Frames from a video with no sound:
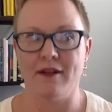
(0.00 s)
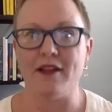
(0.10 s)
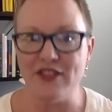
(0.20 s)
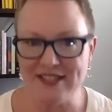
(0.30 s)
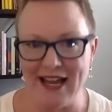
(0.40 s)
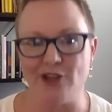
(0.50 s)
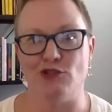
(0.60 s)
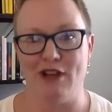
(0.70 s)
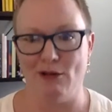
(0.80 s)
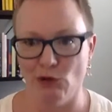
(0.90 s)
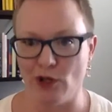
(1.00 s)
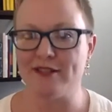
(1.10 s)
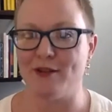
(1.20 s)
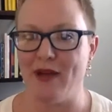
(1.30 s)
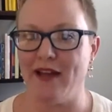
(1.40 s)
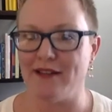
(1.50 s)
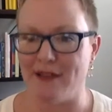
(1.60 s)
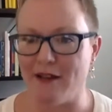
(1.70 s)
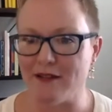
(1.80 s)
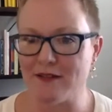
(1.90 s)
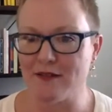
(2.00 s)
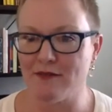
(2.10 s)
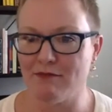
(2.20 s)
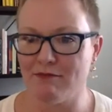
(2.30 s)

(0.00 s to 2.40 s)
the statue now looks the way it does.